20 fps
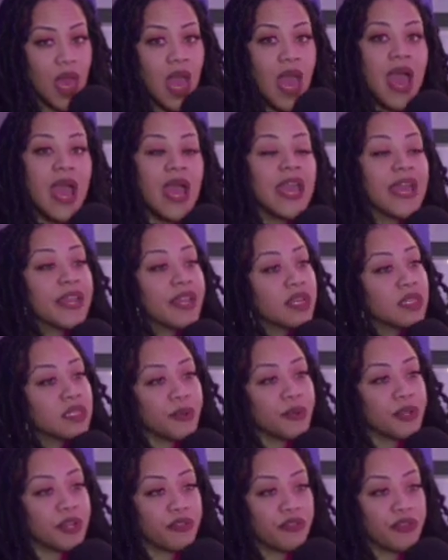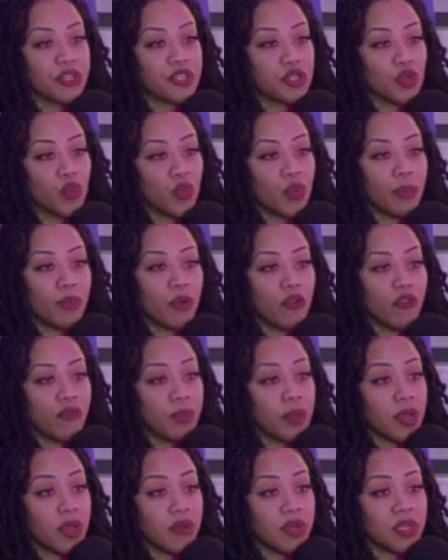It is beneficial when both
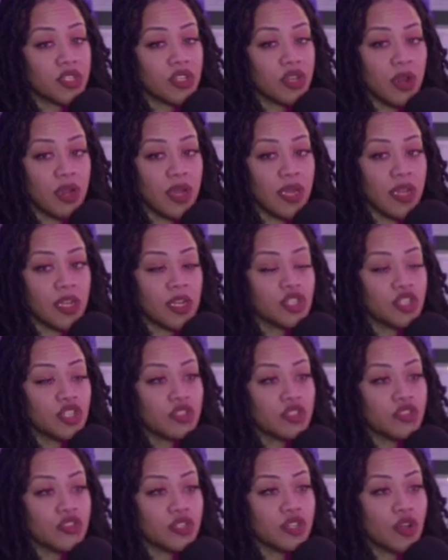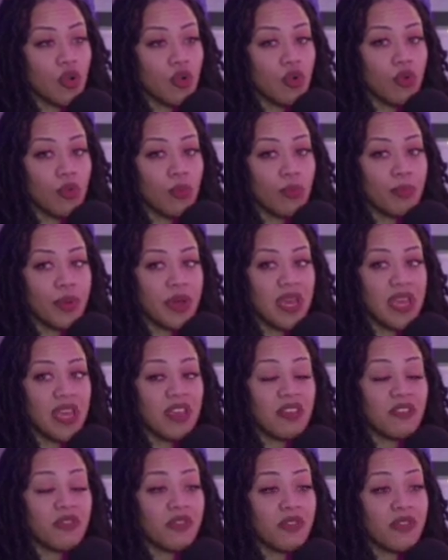parents are in a children's home,
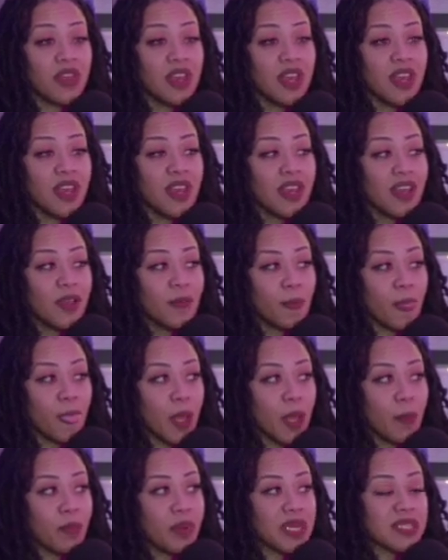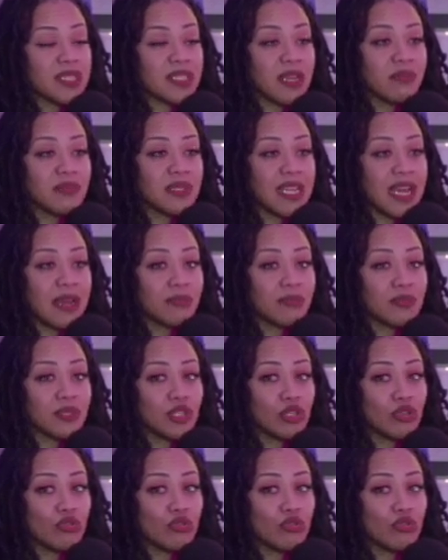but sometimes you